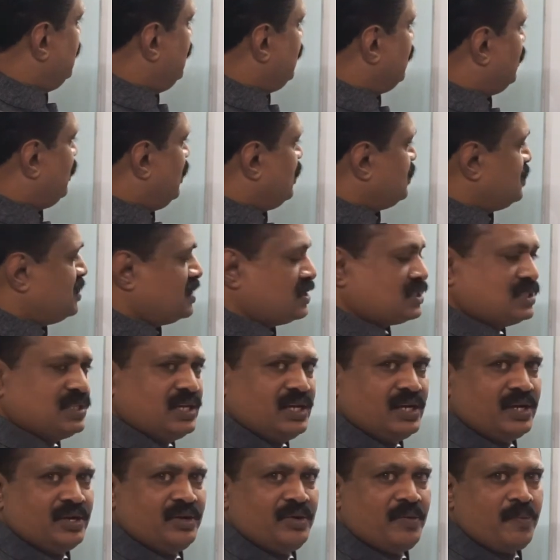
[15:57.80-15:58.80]
cos is
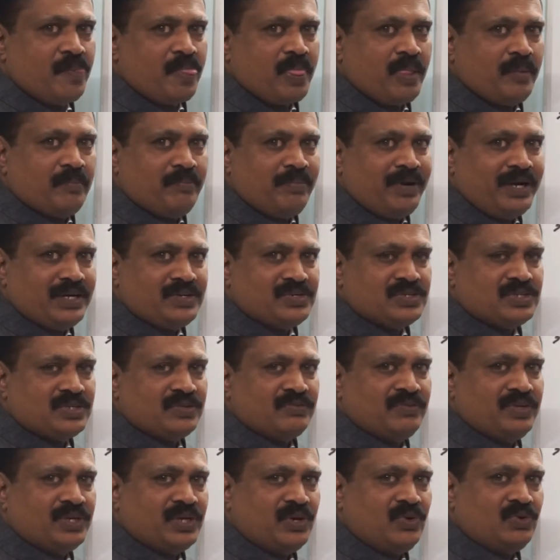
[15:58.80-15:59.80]
there, but we
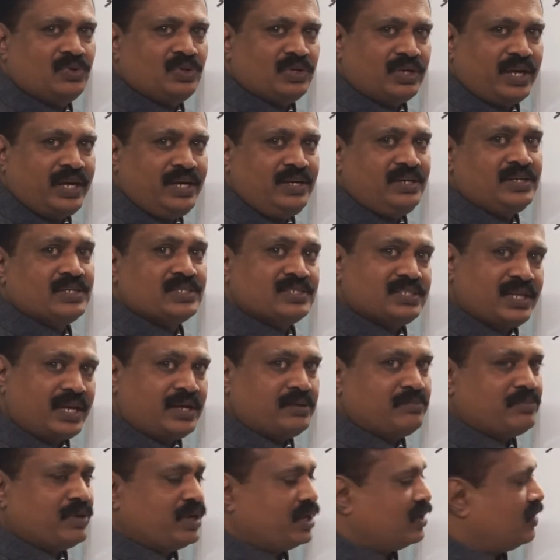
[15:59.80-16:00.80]
have to write sin
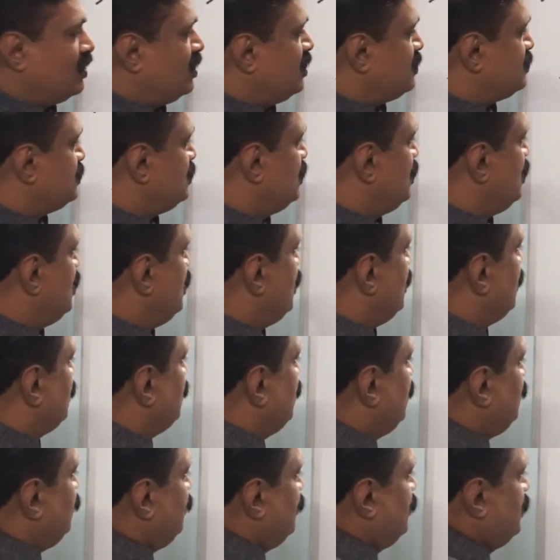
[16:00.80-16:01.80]
by cos.
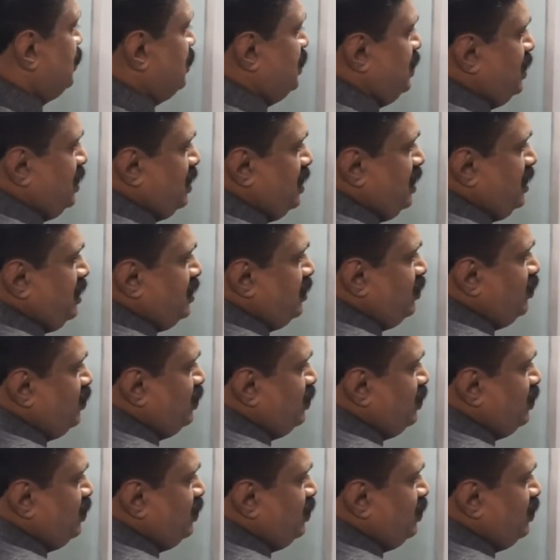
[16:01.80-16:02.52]
Therefore, here you